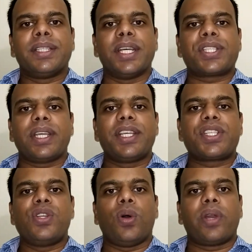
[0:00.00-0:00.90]
This
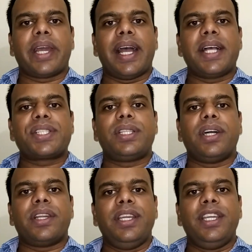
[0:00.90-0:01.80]
is known as
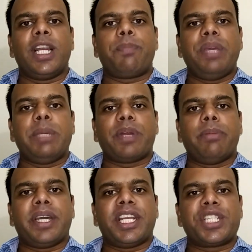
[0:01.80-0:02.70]
the real
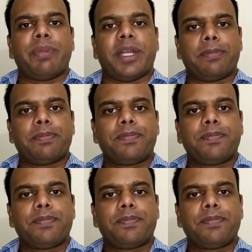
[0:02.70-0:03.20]
people management.